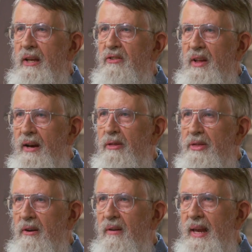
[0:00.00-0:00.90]
It's not a
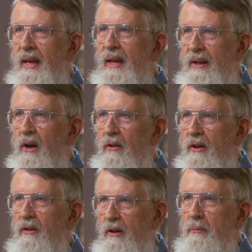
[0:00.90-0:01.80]
theory, and I'll
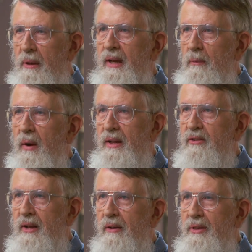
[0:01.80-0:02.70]
explain why
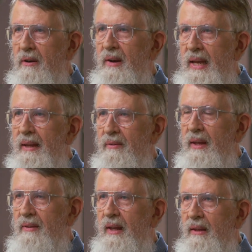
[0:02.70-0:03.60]
it's not a theory
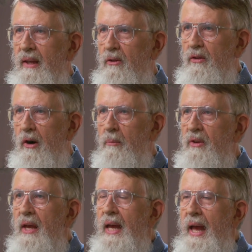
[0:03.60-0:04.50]
in, in, in the terms.